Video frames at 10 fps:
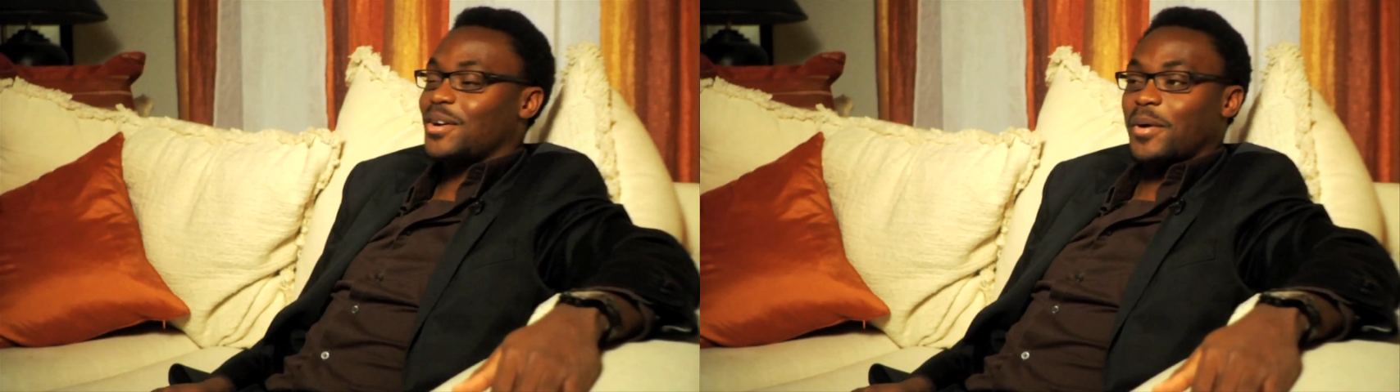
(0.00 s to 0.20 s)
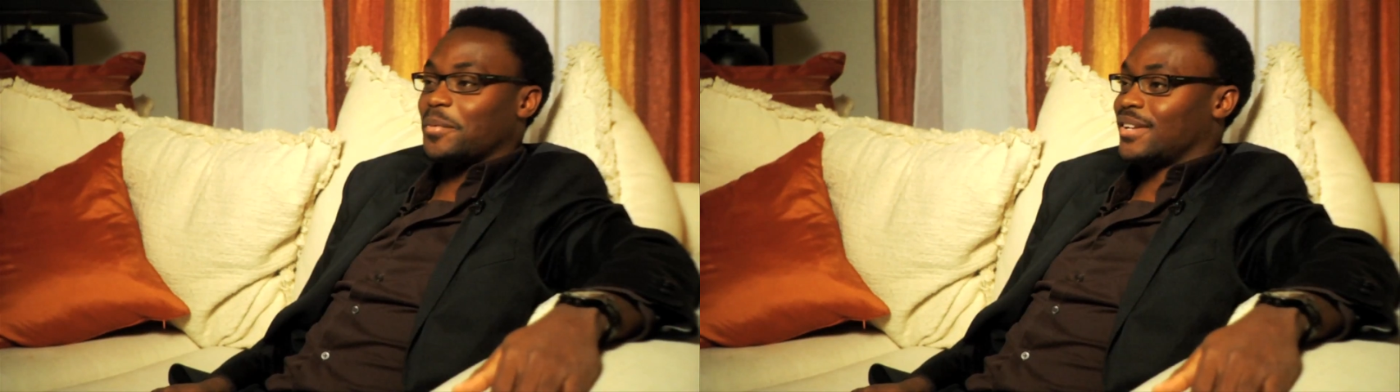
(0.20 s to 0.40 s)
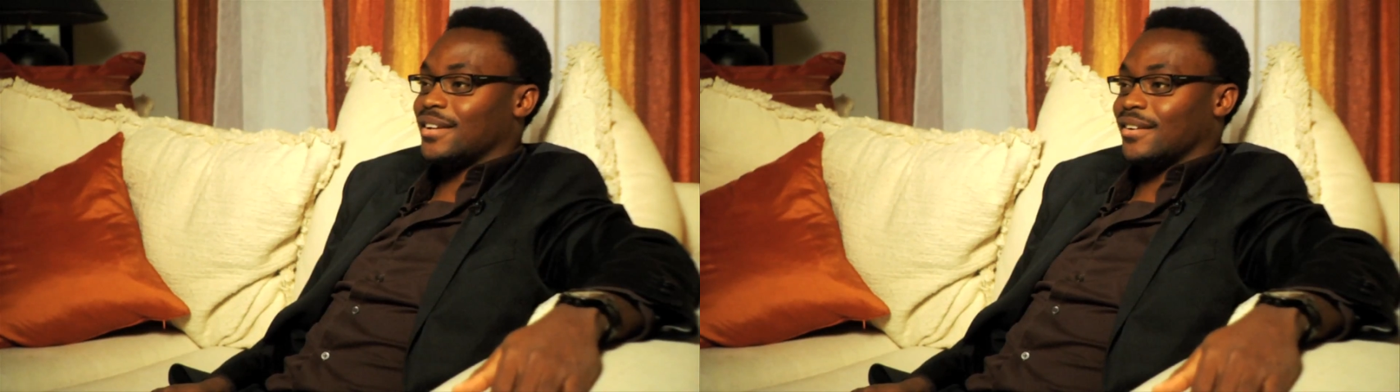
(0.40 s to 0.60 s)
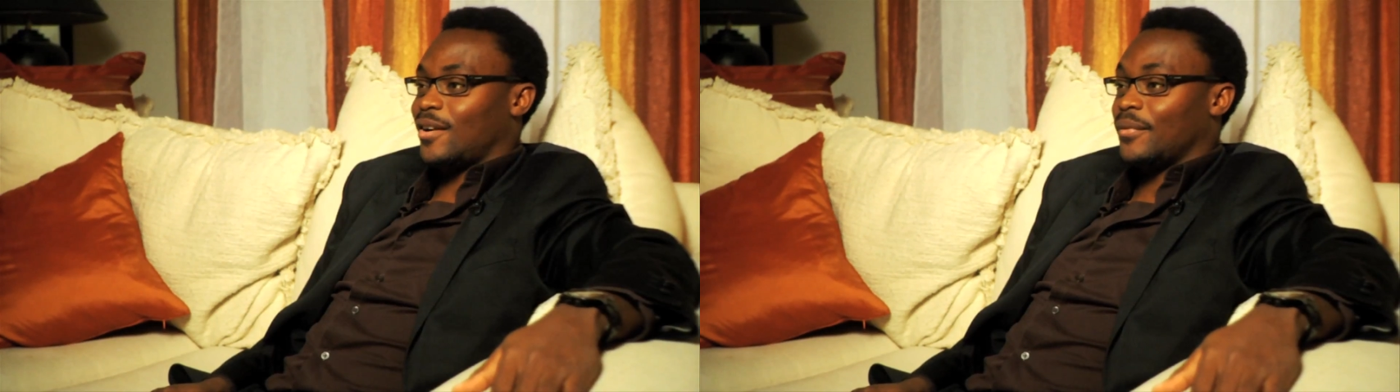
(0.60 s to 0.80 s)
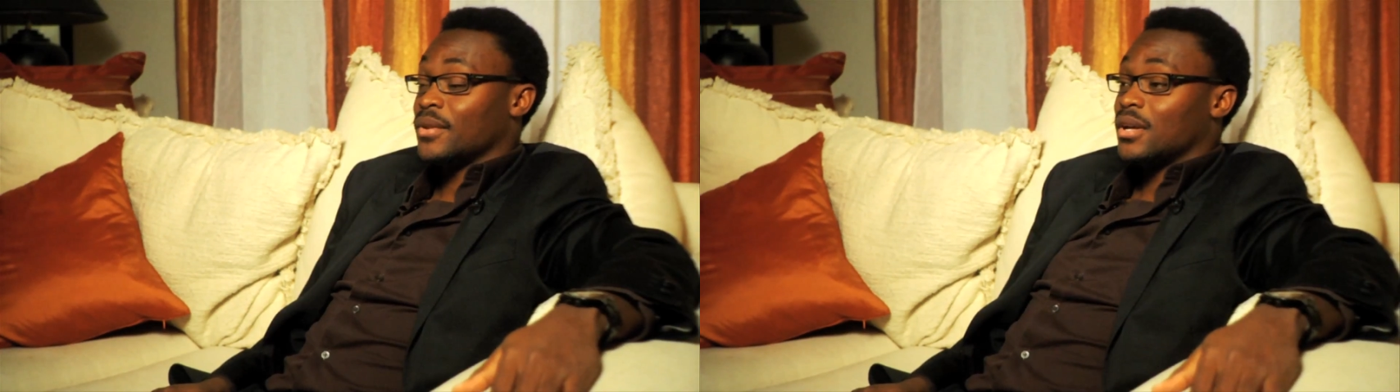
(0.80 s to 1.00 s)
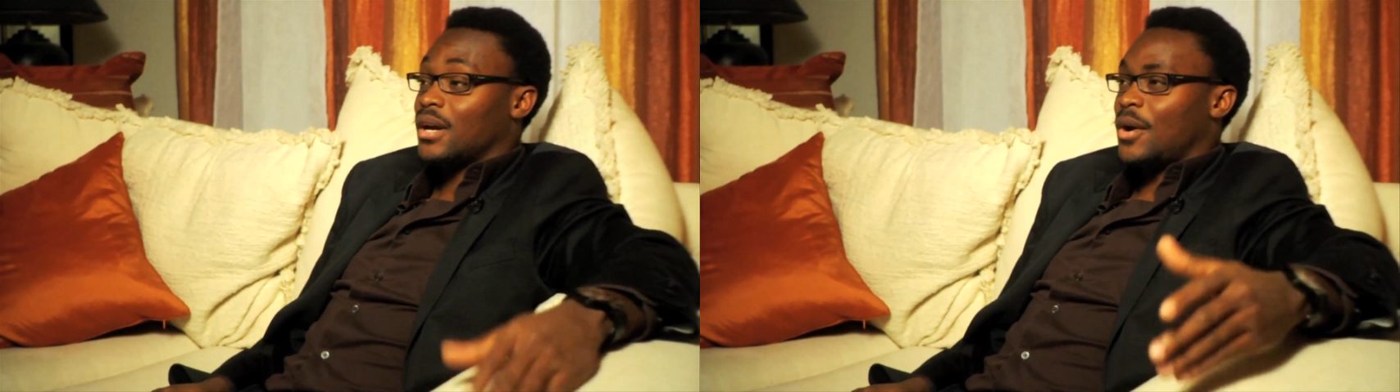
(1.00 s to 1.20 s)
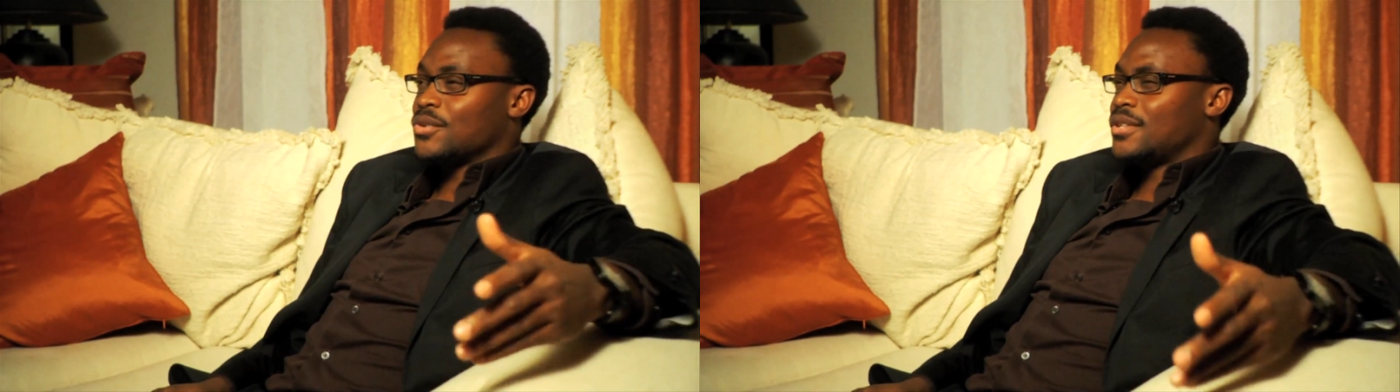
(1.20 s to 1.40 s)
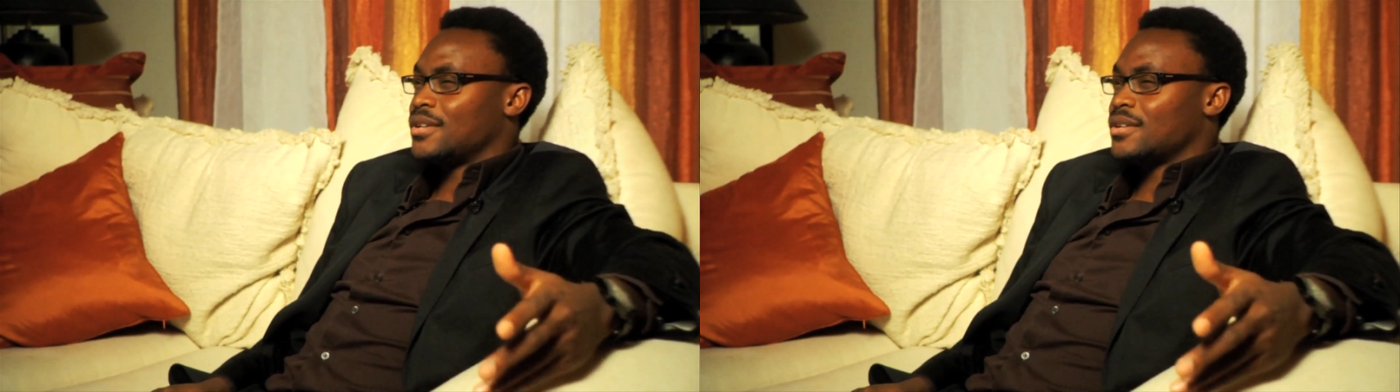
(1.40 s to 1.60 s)
was not a popular kid at all. I
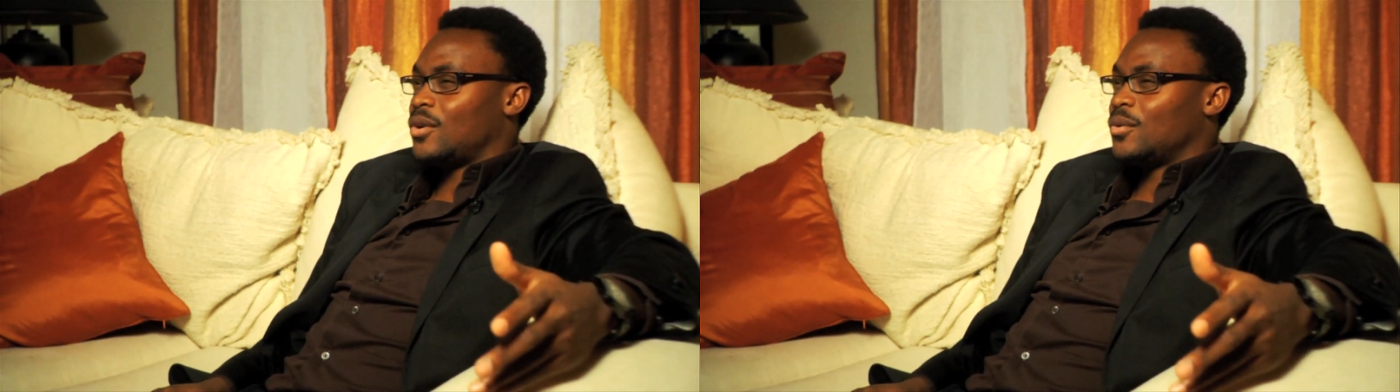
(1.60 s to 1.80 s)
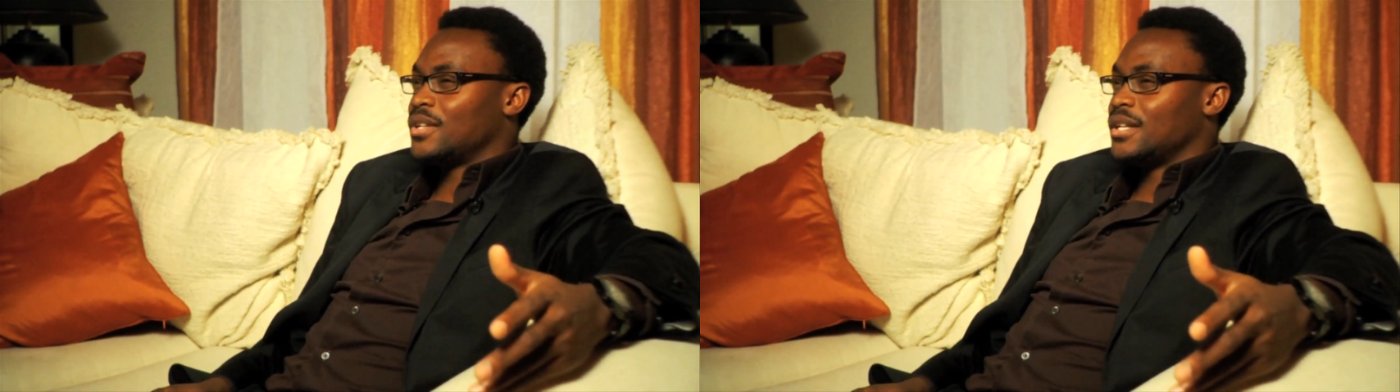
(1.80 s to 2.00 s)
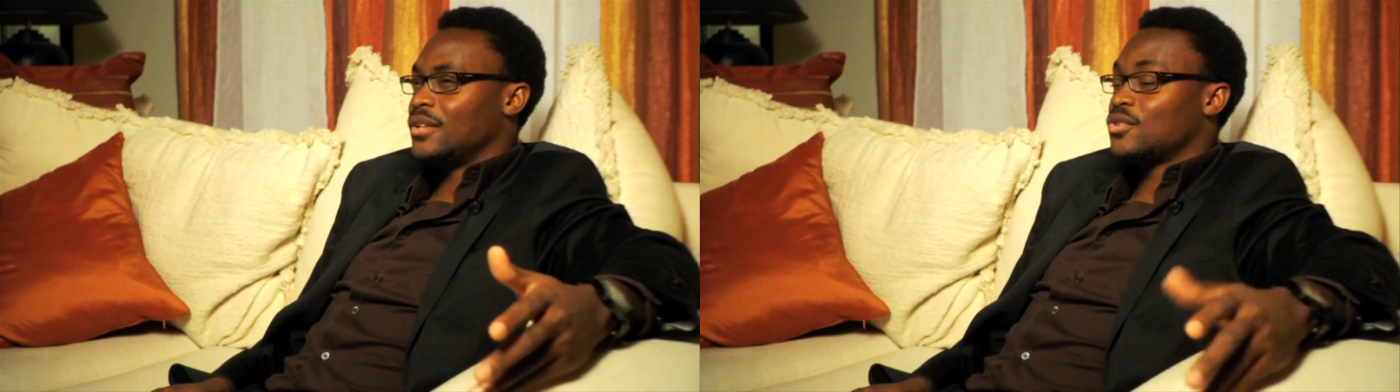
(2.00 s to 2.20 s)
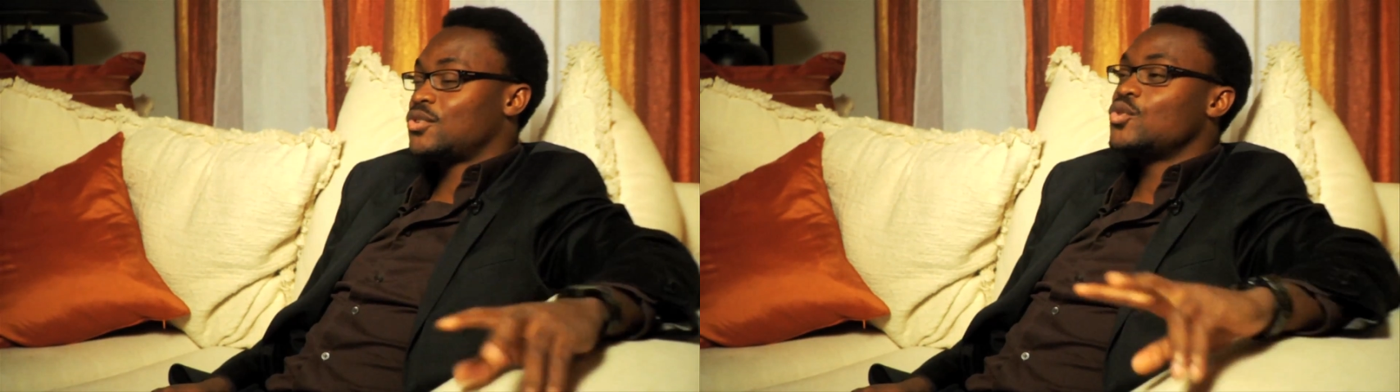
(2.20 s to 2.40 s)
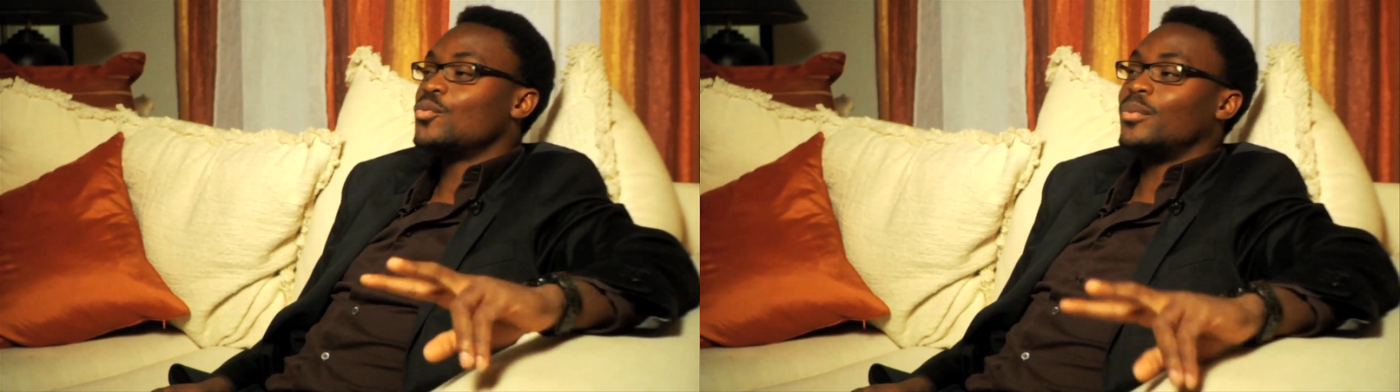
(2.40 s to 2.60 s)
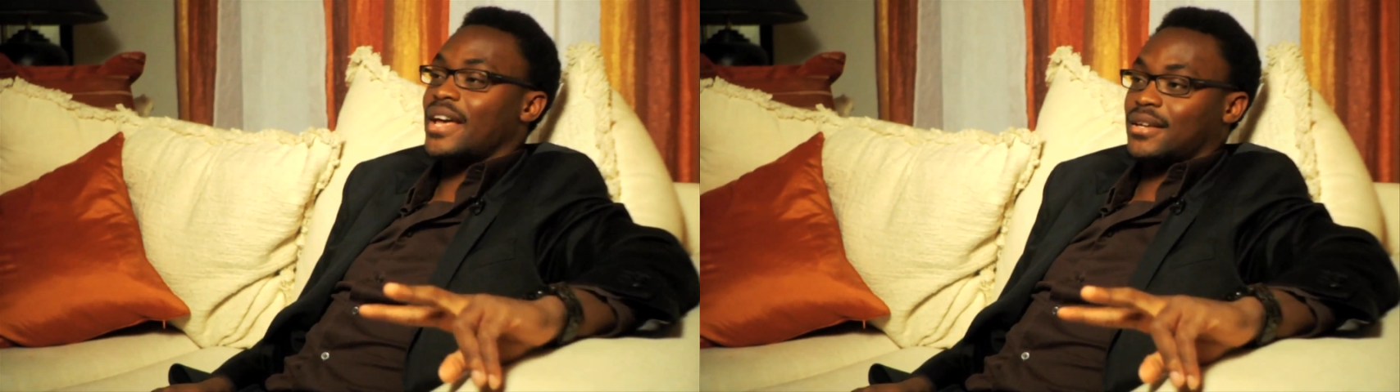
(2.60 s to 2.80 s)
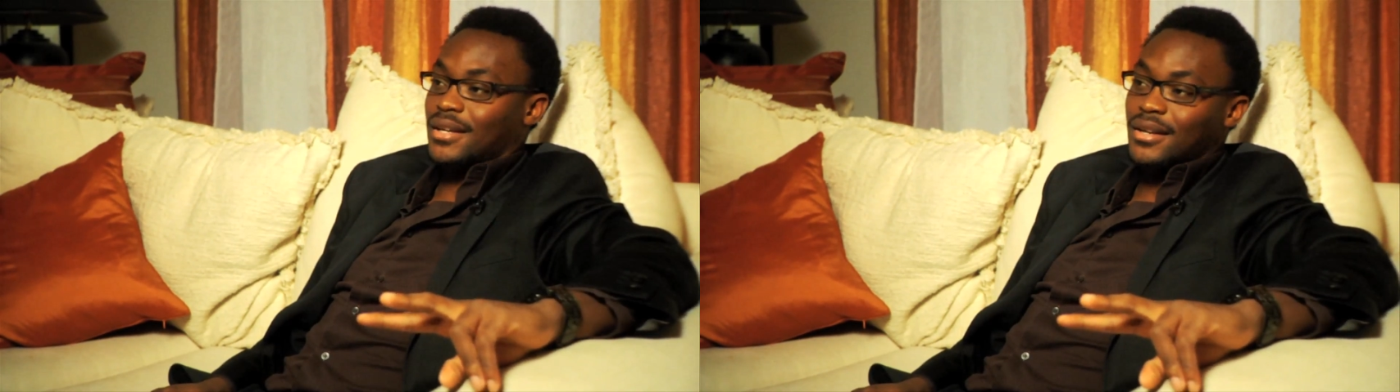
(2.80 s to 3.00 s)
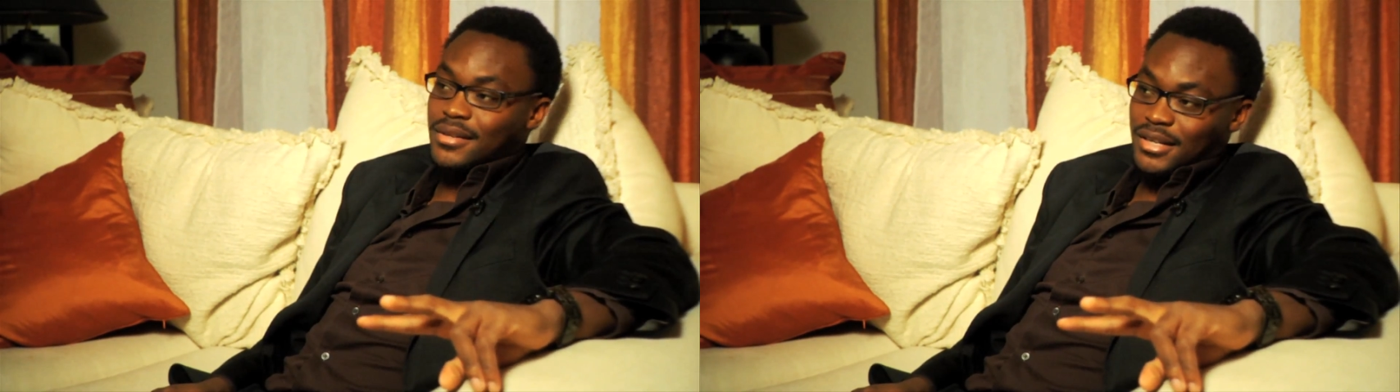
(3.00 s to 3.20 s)
was there's two black
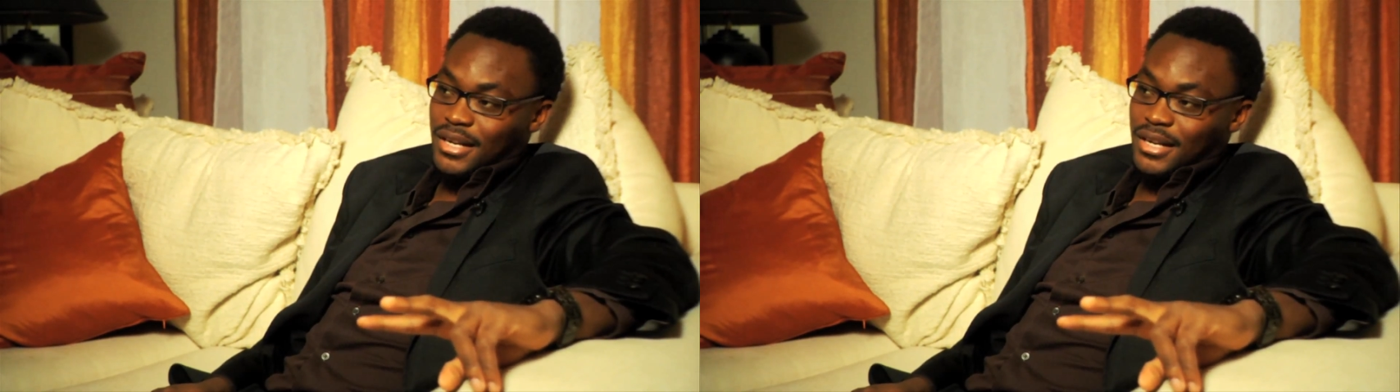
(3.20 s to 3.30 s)
kids,